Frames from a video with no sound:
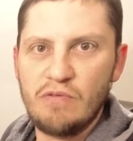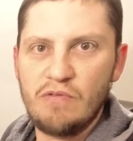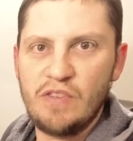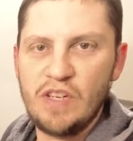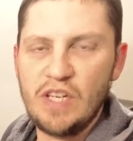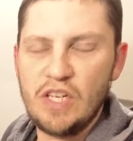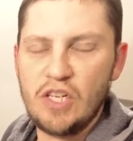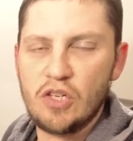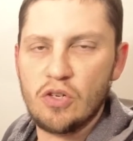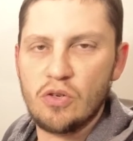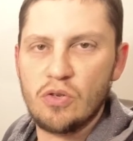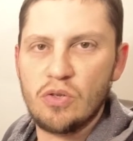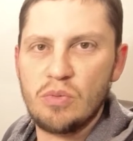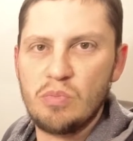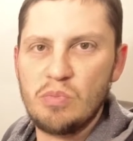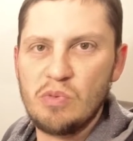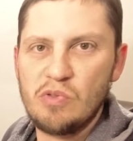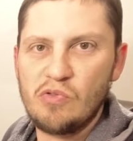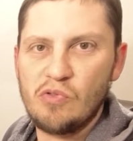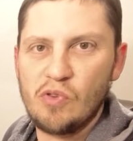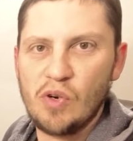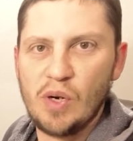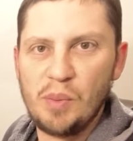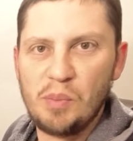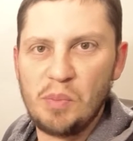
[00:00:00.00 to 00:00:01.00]
features
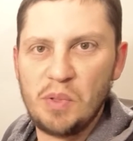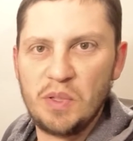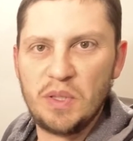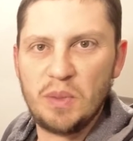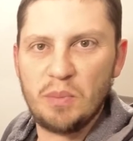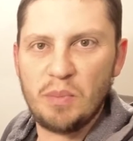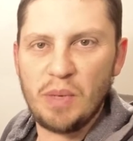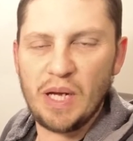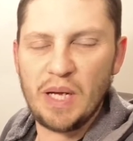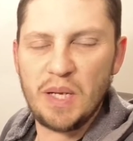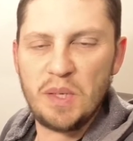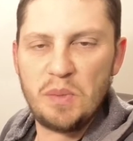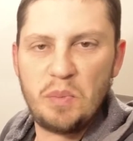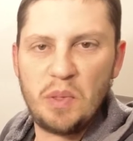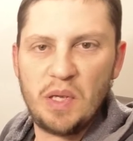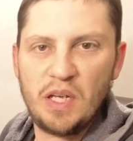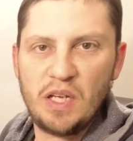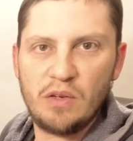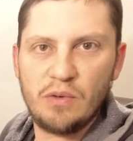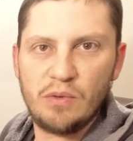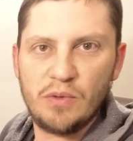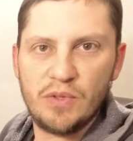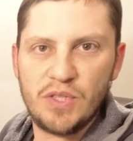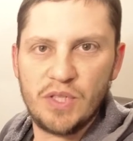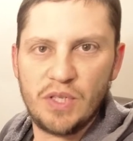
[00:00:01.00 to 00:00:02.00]
before I put the wide
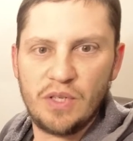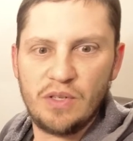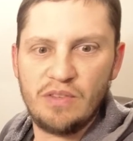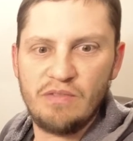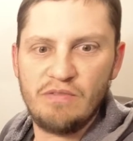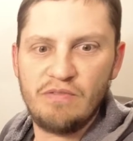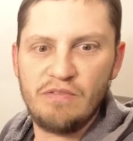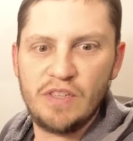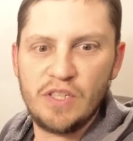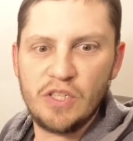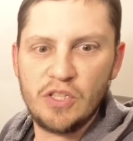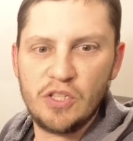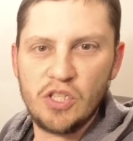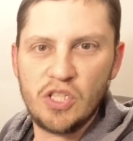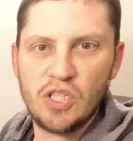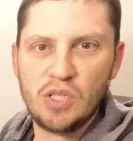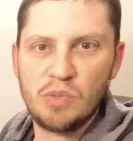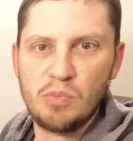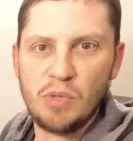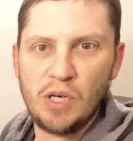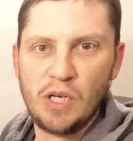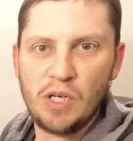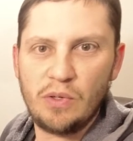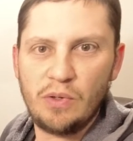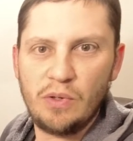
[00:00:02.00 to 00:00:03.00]
panels on and finish this
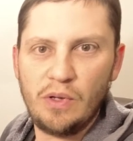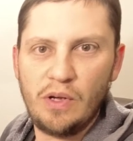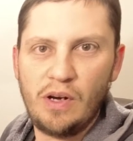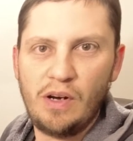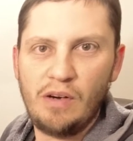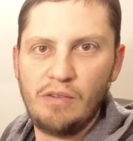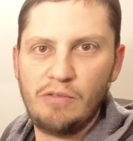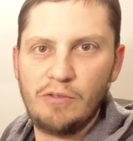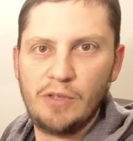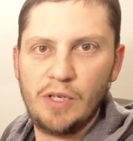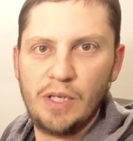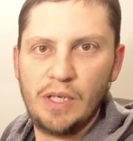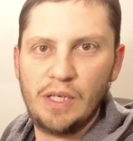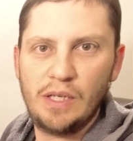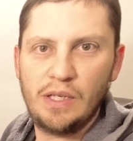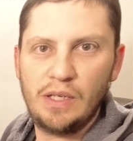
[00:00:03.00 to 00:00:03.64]
model off.